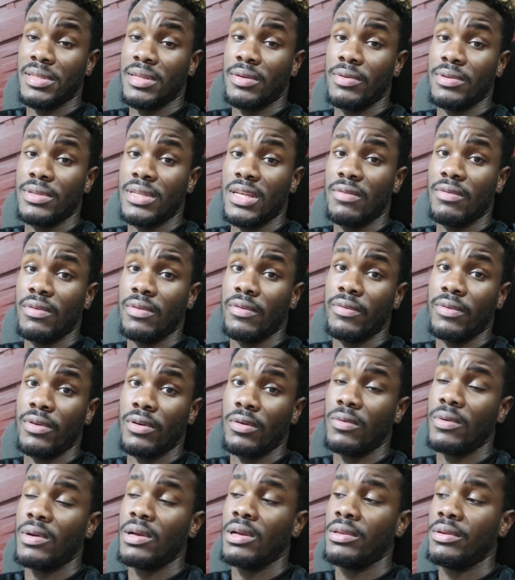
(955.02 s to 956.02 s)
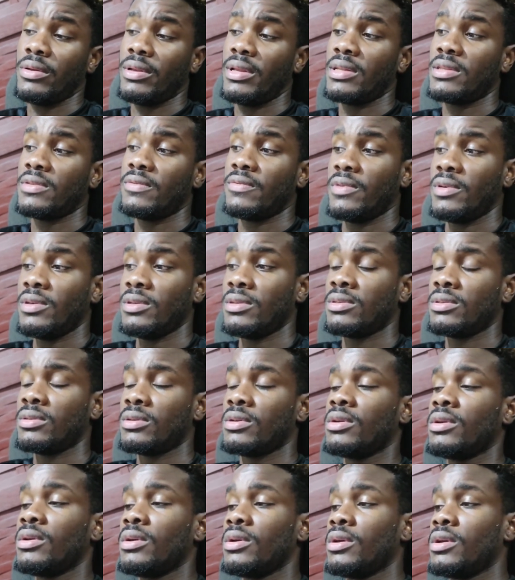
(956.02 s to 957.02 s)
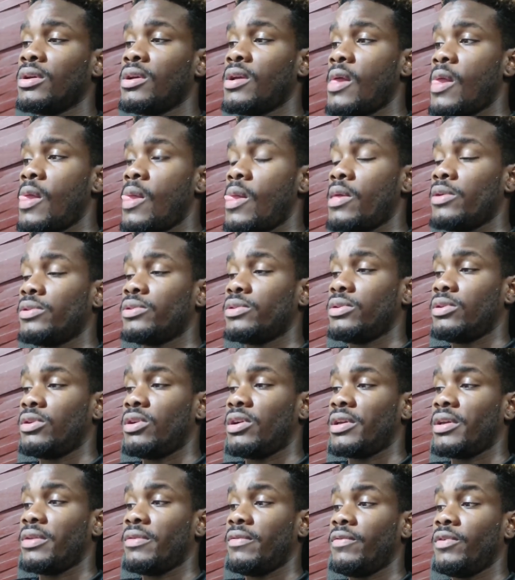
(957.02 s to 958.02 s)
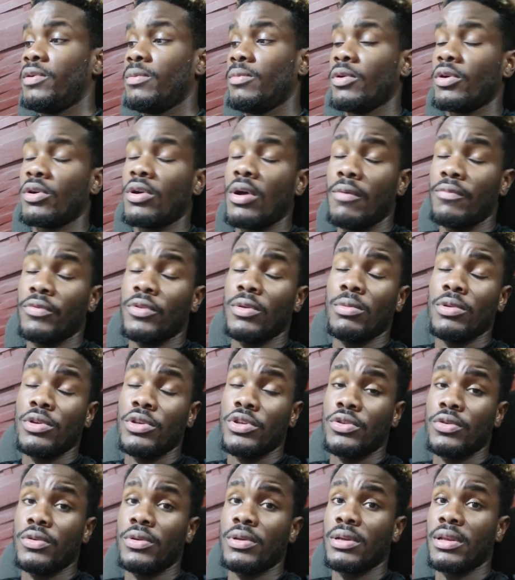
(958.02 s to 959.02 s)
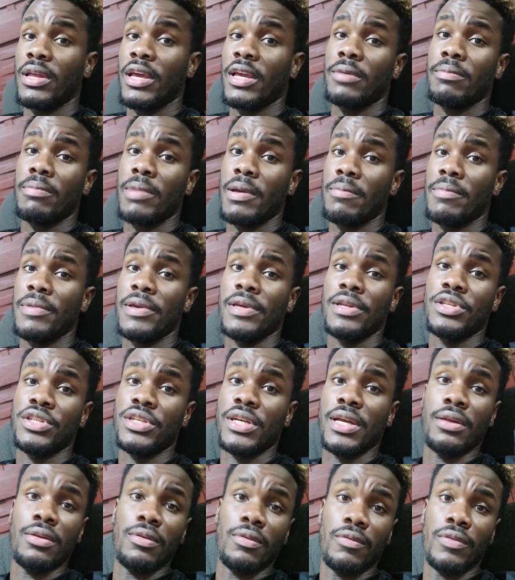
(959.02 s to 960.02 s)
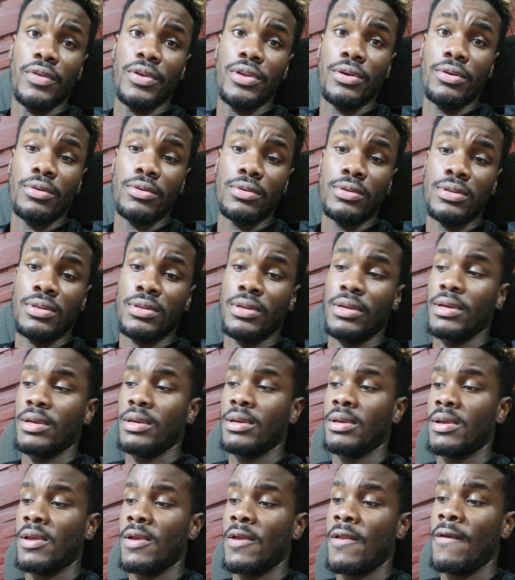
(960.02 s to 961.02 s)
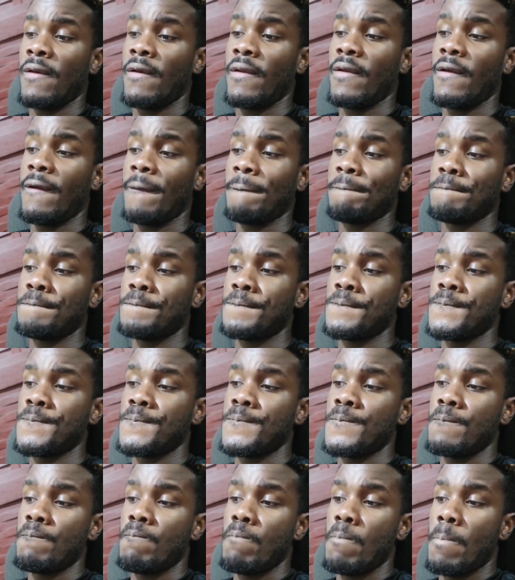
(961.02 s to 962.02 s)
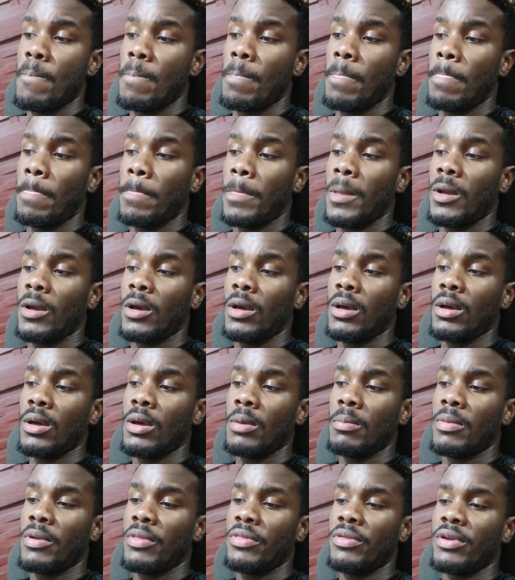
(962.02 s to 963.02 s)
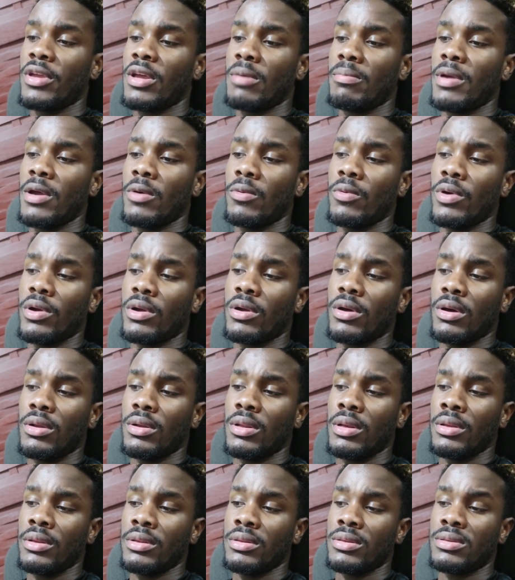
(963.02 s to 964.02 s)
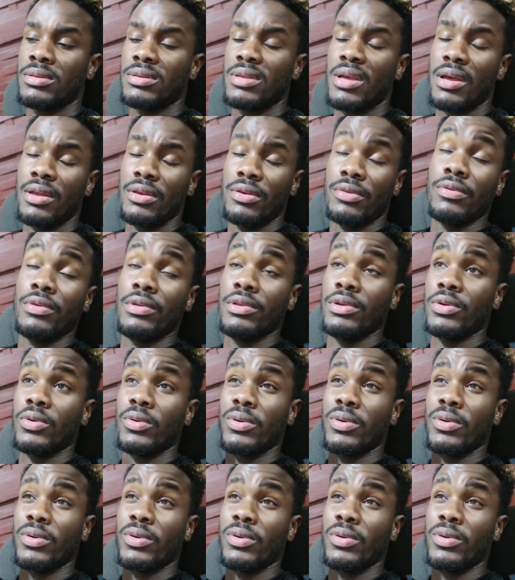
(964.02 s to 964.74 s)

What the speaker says: that I was having for a while. Now that's fixed, so now I can feel more comfortable shooting like my main channel videos. And yeah, I think I might work on another stand really